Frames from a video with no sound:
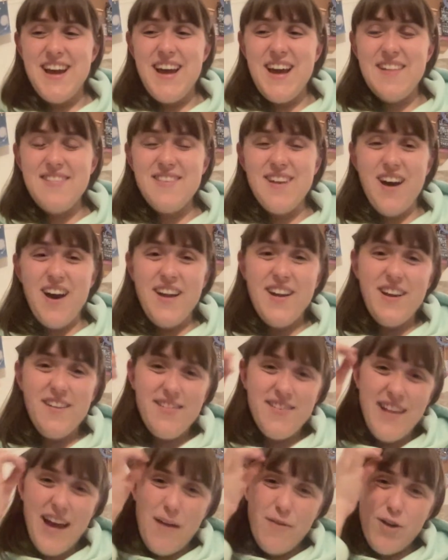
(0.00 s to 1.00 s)
And uh, I know
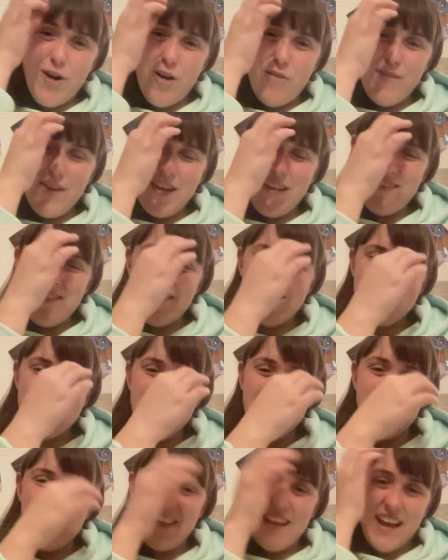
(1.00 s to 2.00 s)
Sam got me into
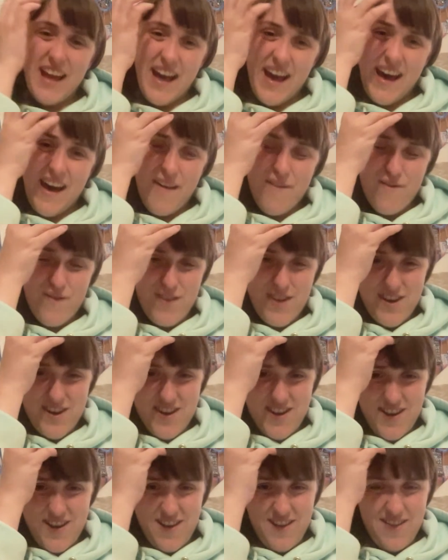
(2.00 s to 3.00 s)
Jenny the cat,
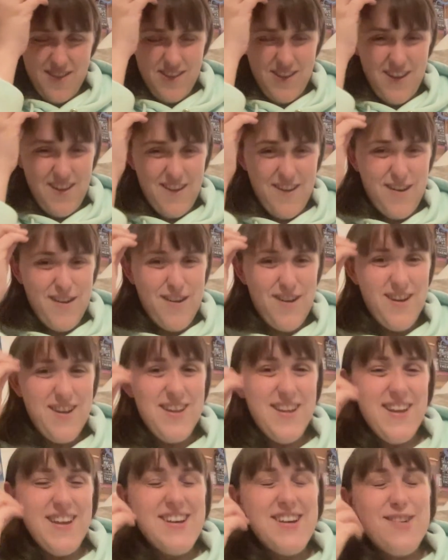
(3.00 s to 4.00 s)
but oh,
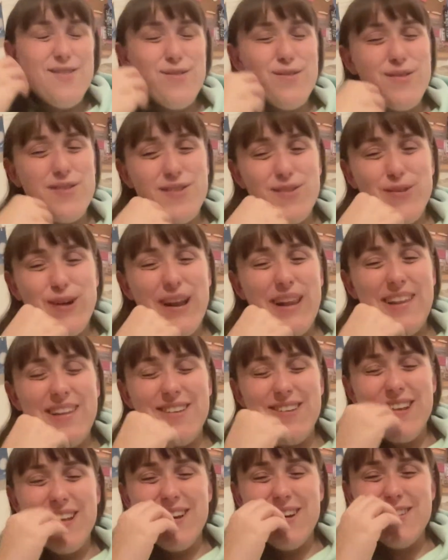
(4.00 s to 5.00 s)
what a sweet
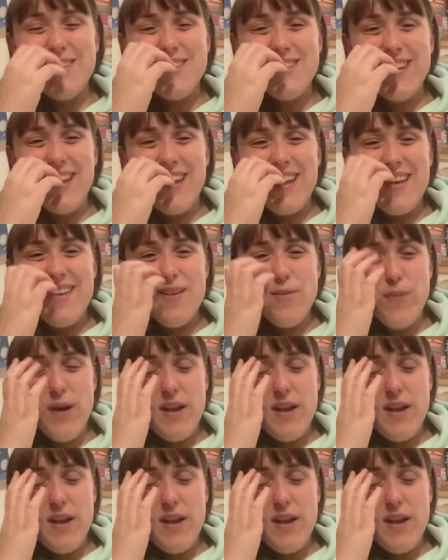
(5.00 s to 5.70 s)
little girl she is.